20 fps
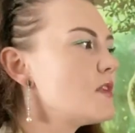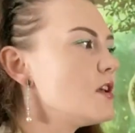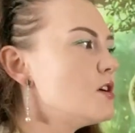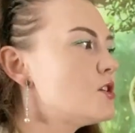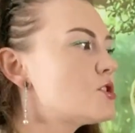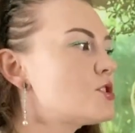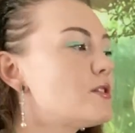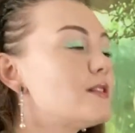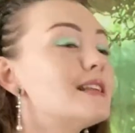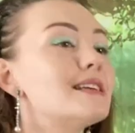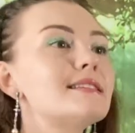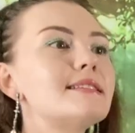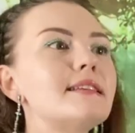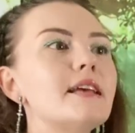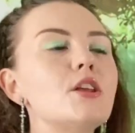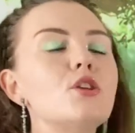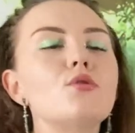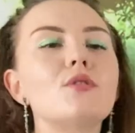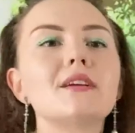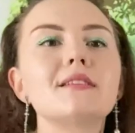So let's say
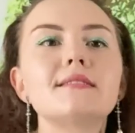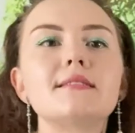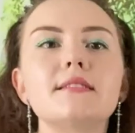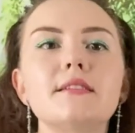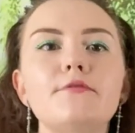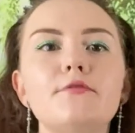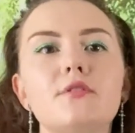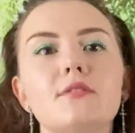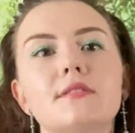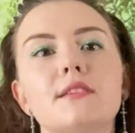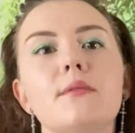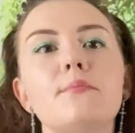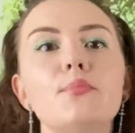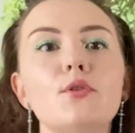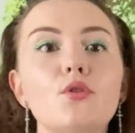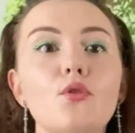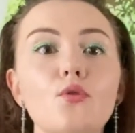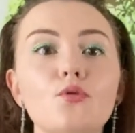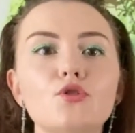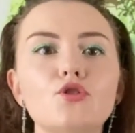you can see, for example,
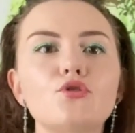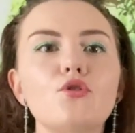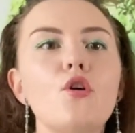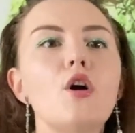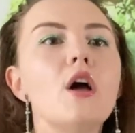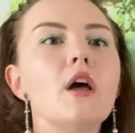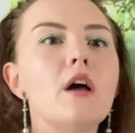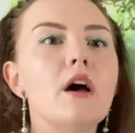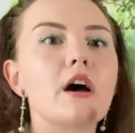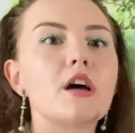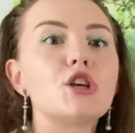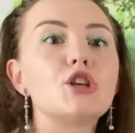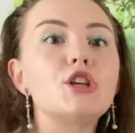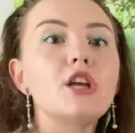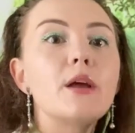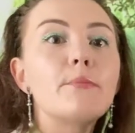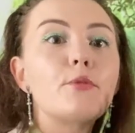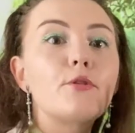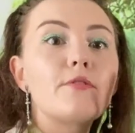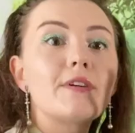also a
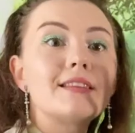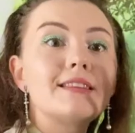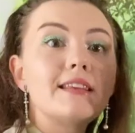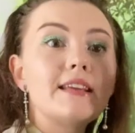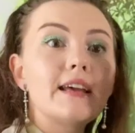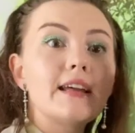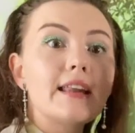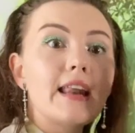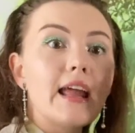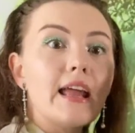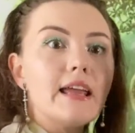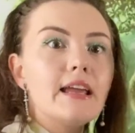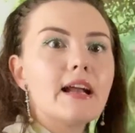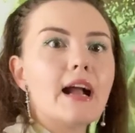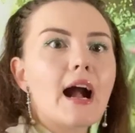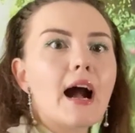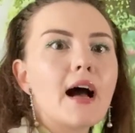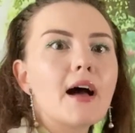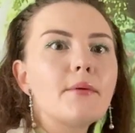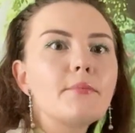shape of a DNA
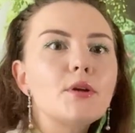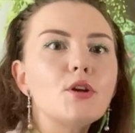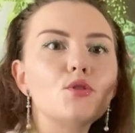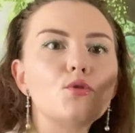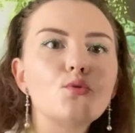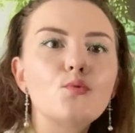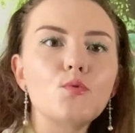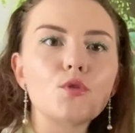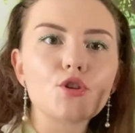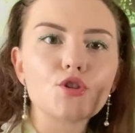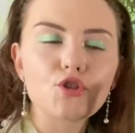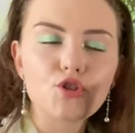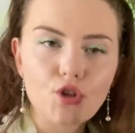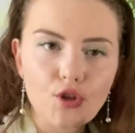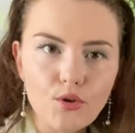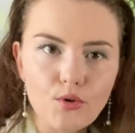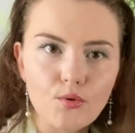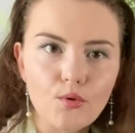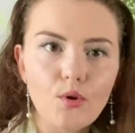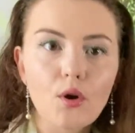coming towards
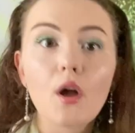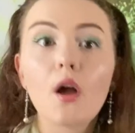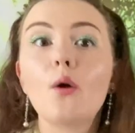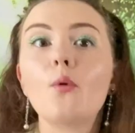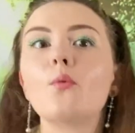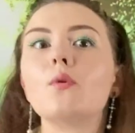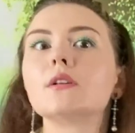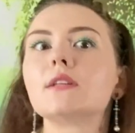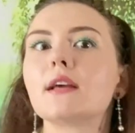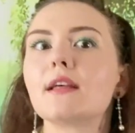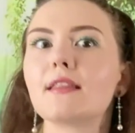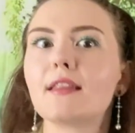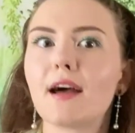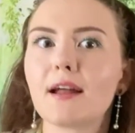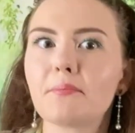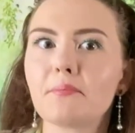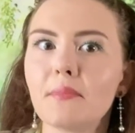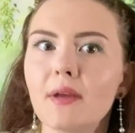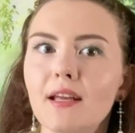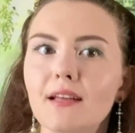you. What can
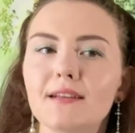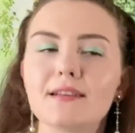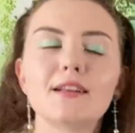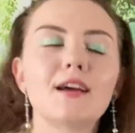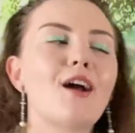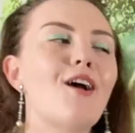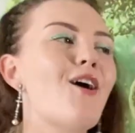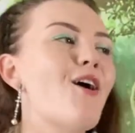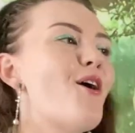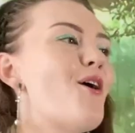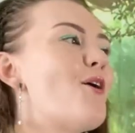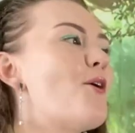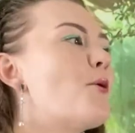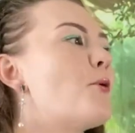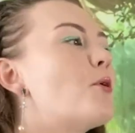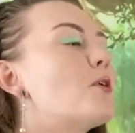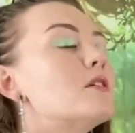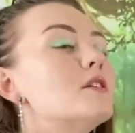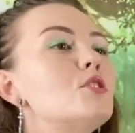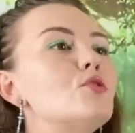that mean?
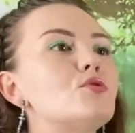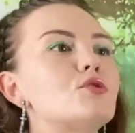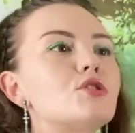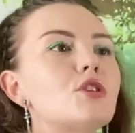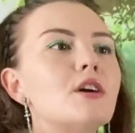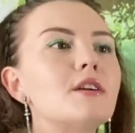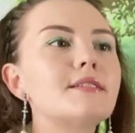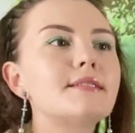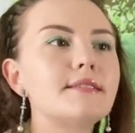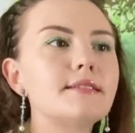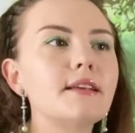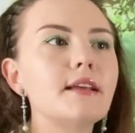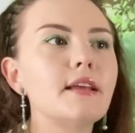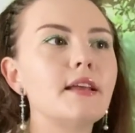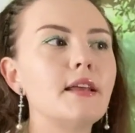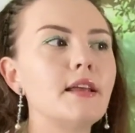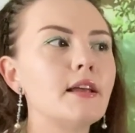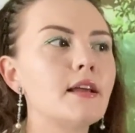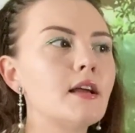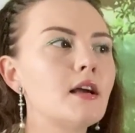Or you start
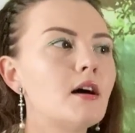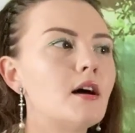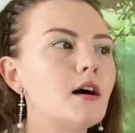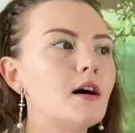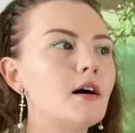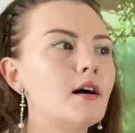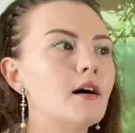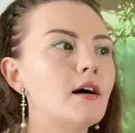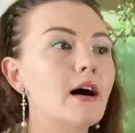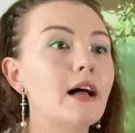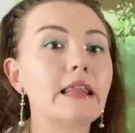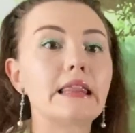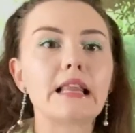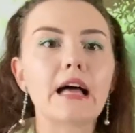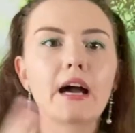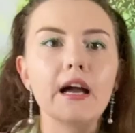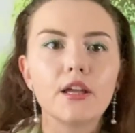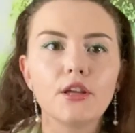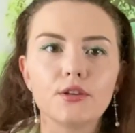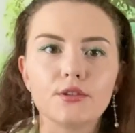seeing a
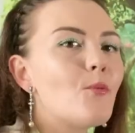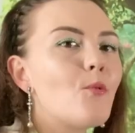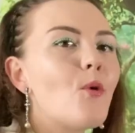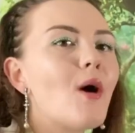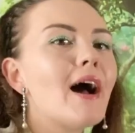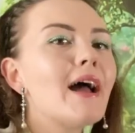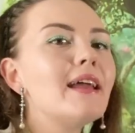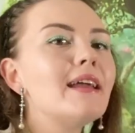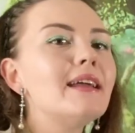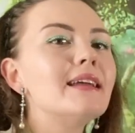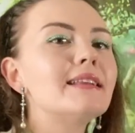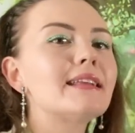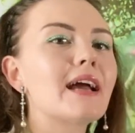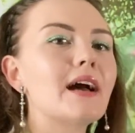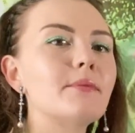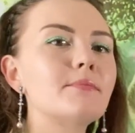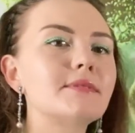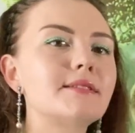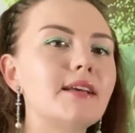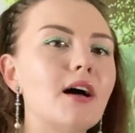lion. Why it
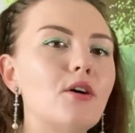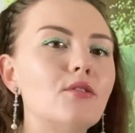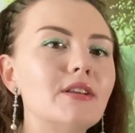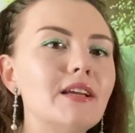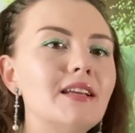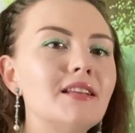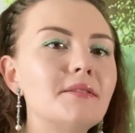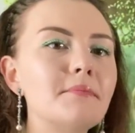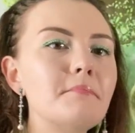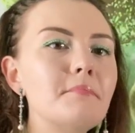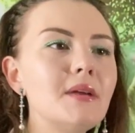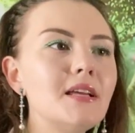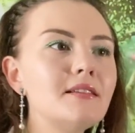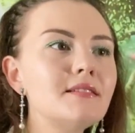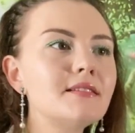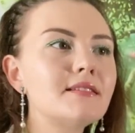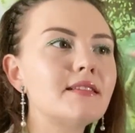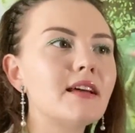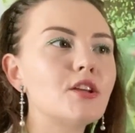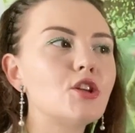comes out? It
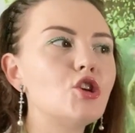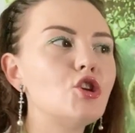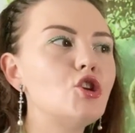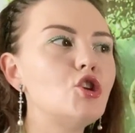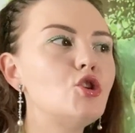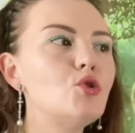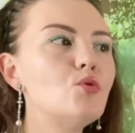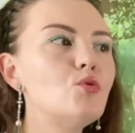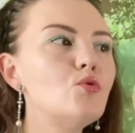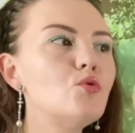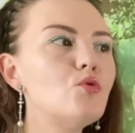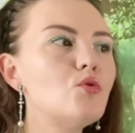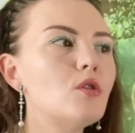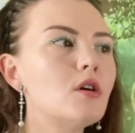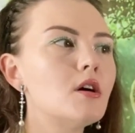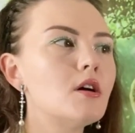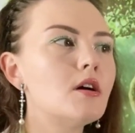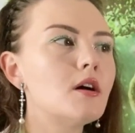means that your